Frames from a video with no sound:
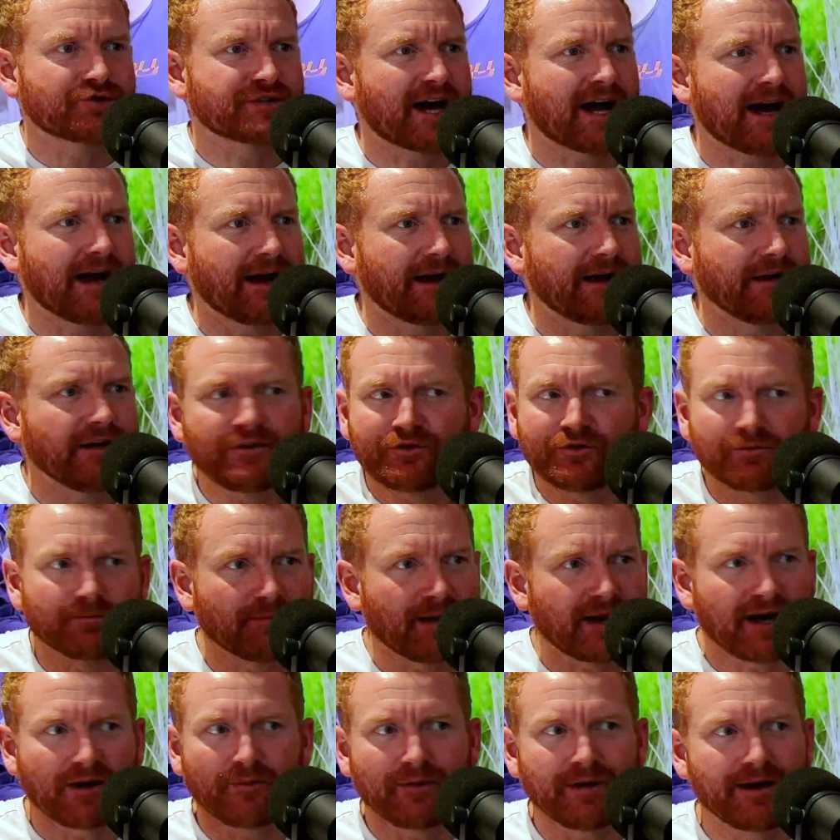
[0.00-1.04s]
tight, doesn't
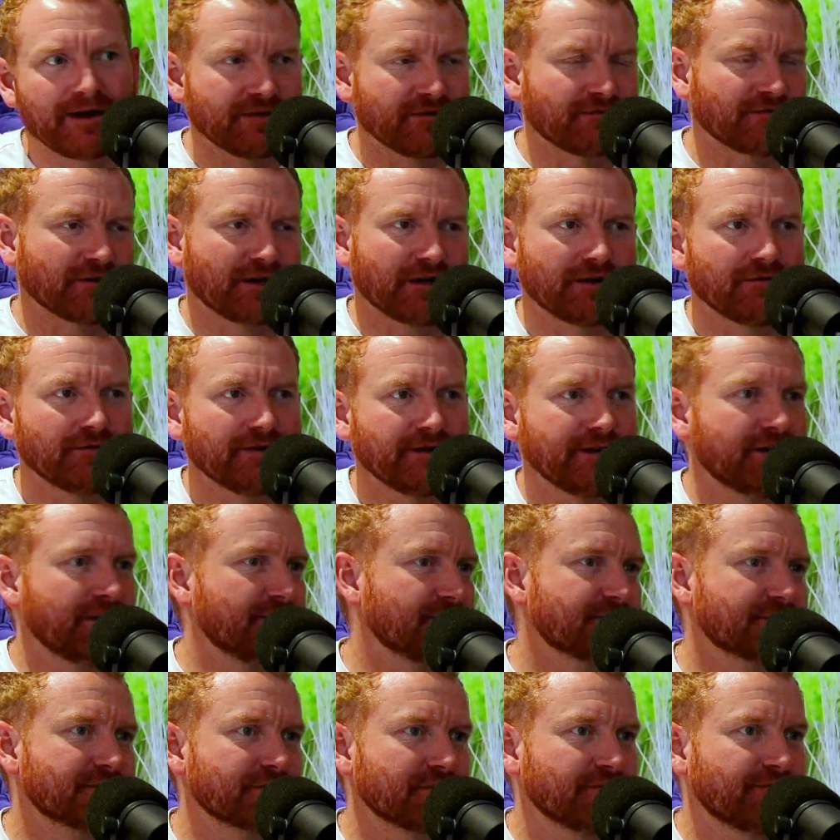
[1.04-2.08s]
matter where the float
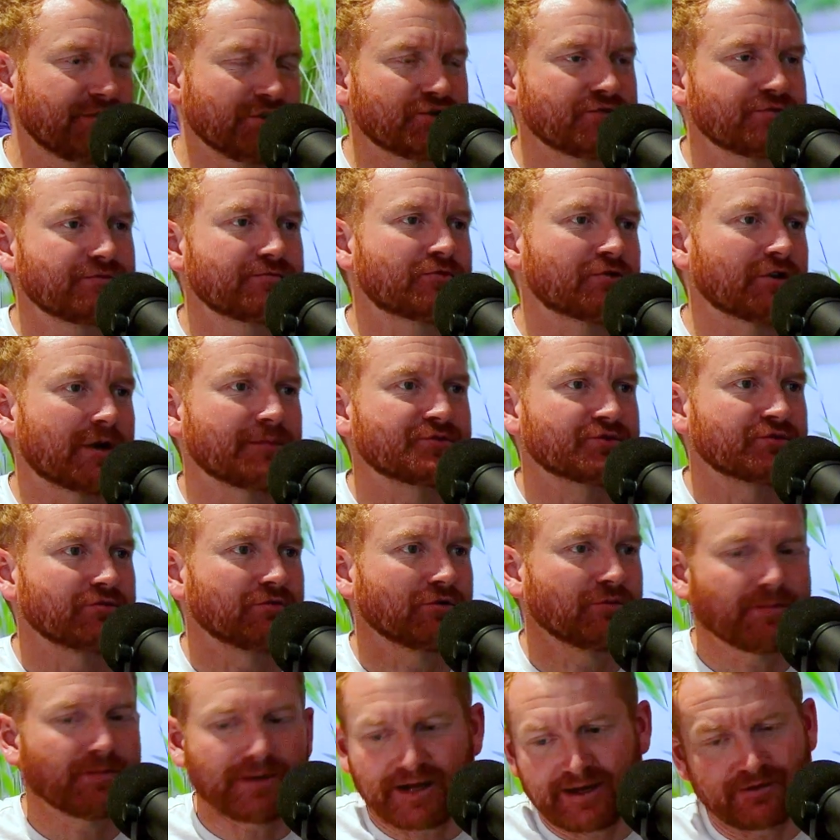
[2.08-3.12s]
is, fish grabs your
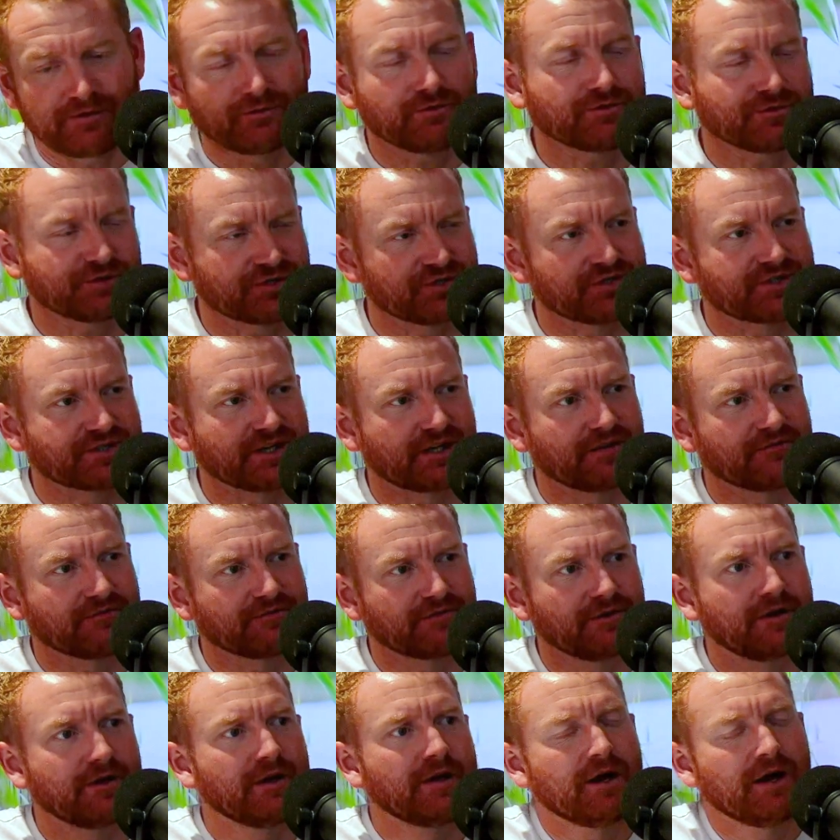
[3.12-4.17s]
bait up itself.
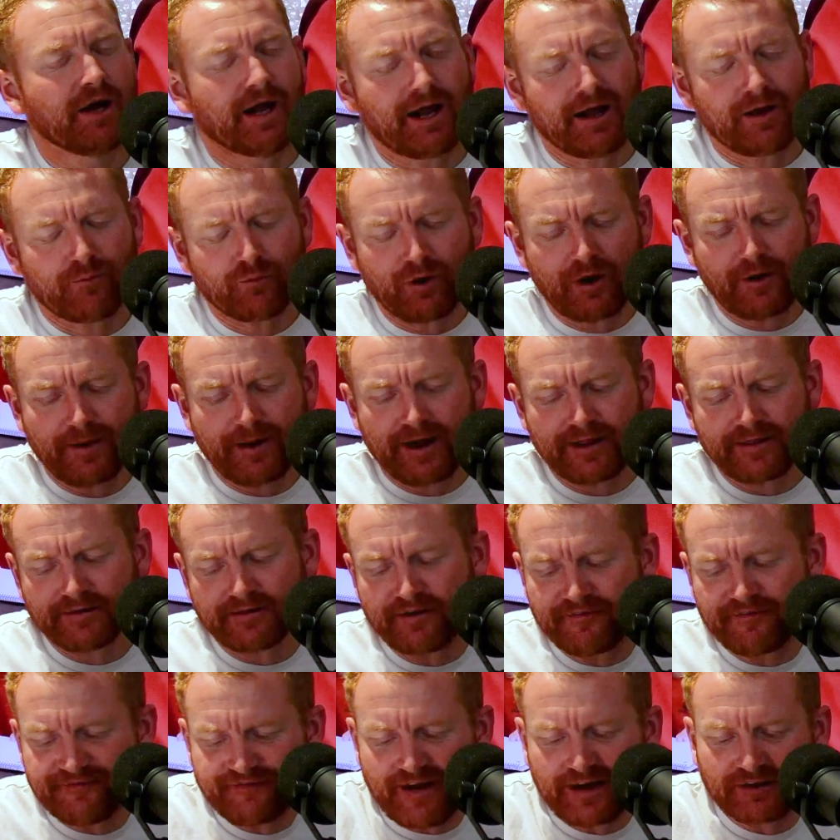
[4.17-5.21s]
What about the
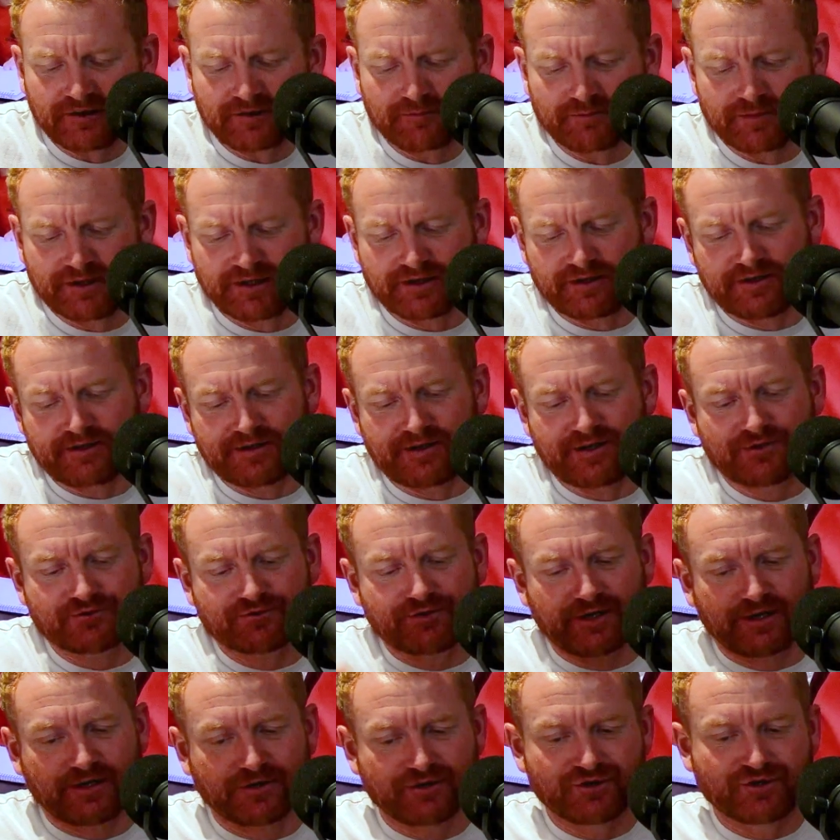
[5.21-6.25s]
development of this
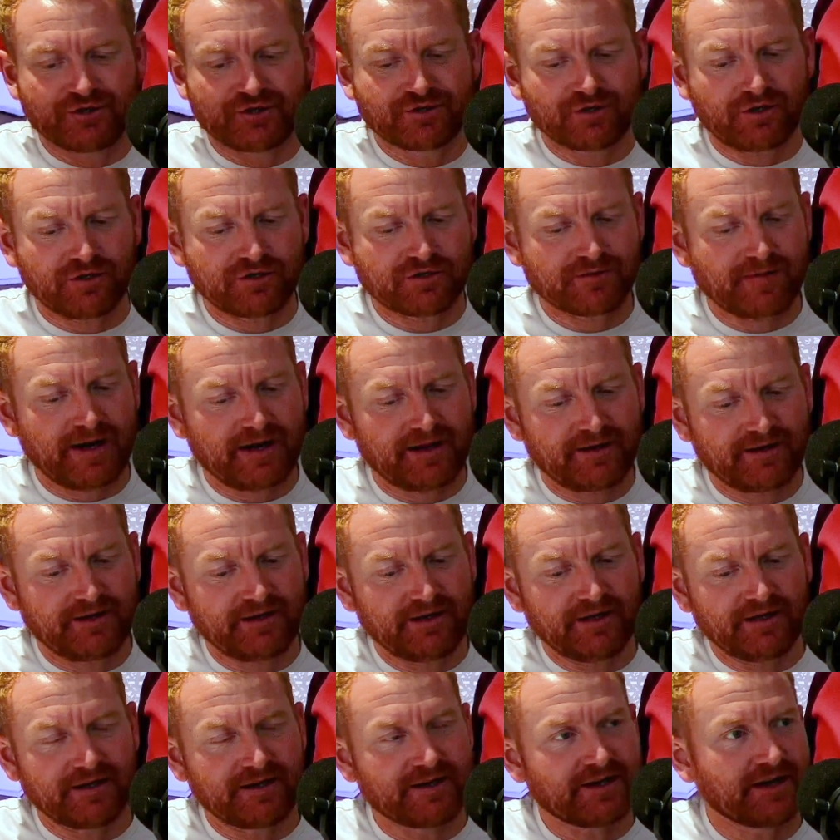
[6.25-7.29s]
rig? Because you talked about the
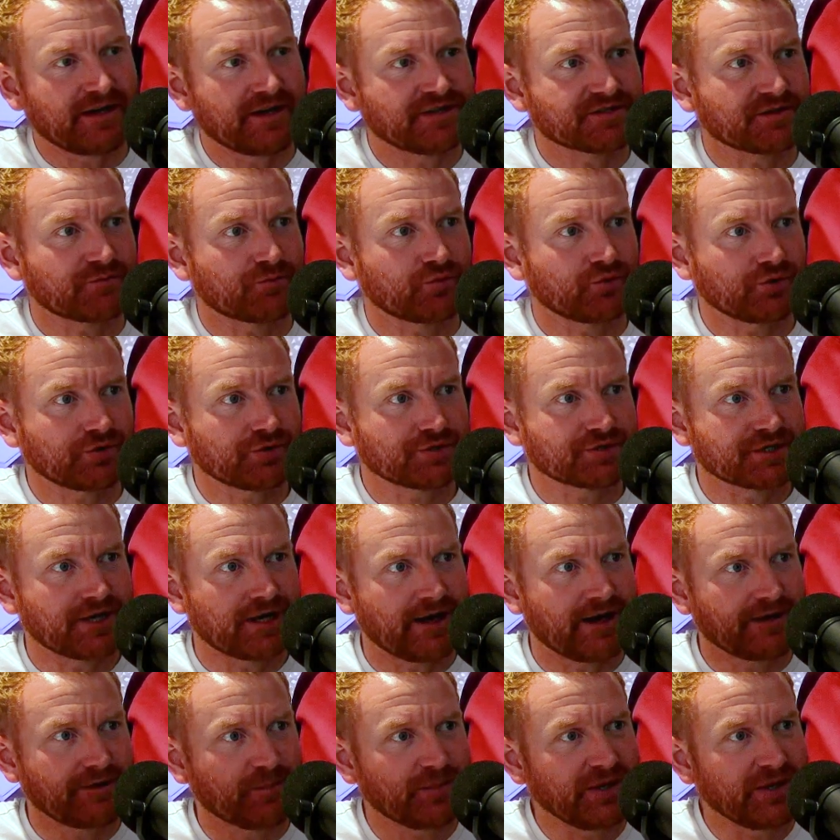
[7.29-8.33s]
early days at
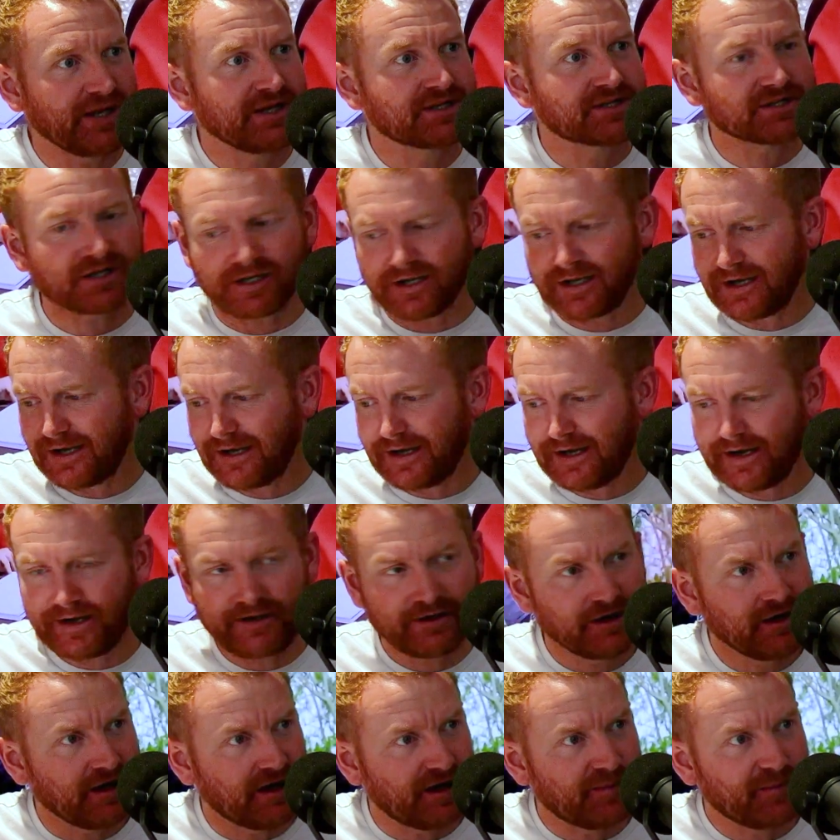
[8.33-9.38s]
Brookside, a piece of line,
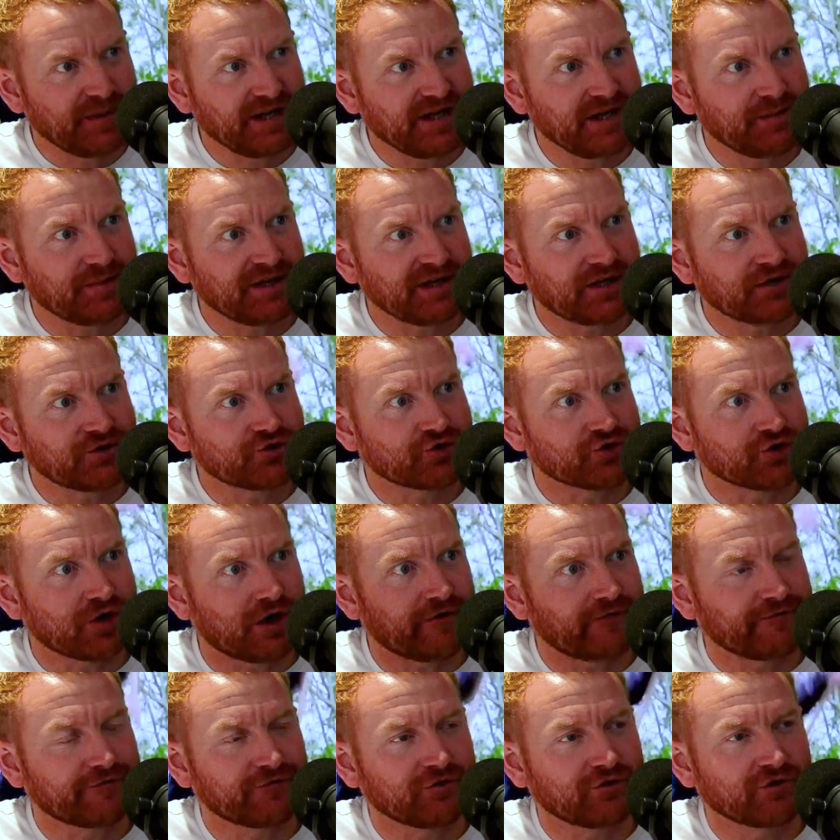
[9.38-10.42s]
a BB
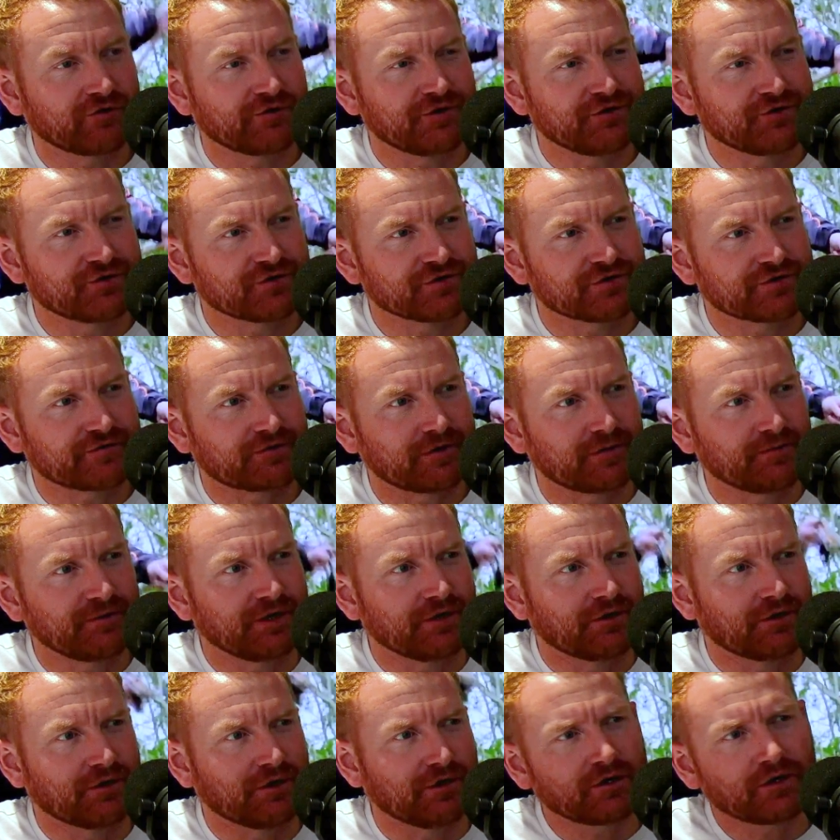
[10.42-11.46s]
shot 4 inches from the
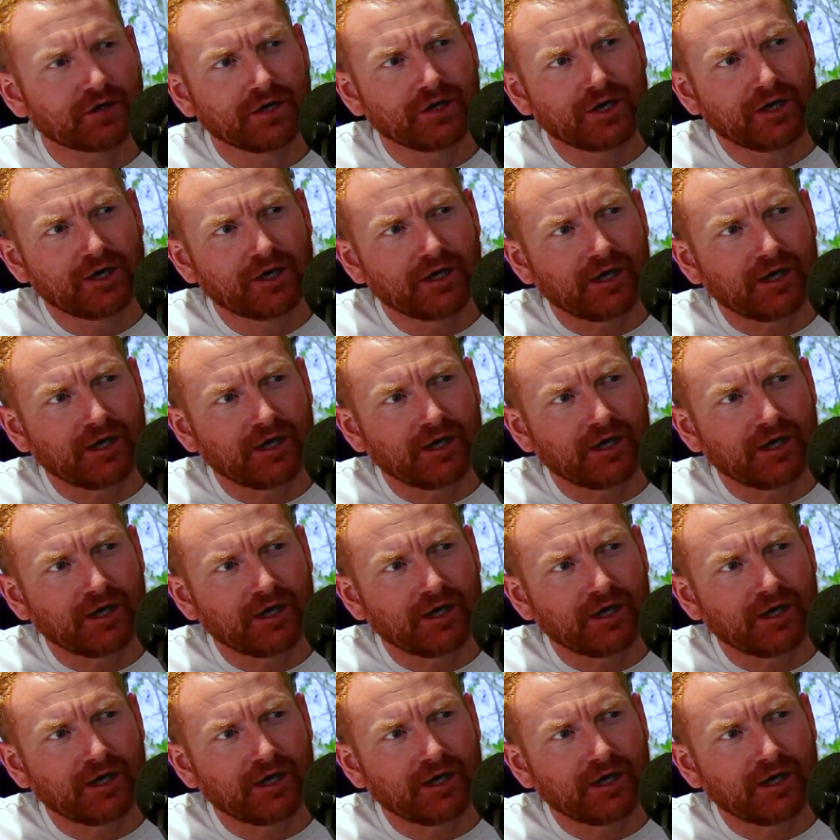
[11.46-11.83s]
hook,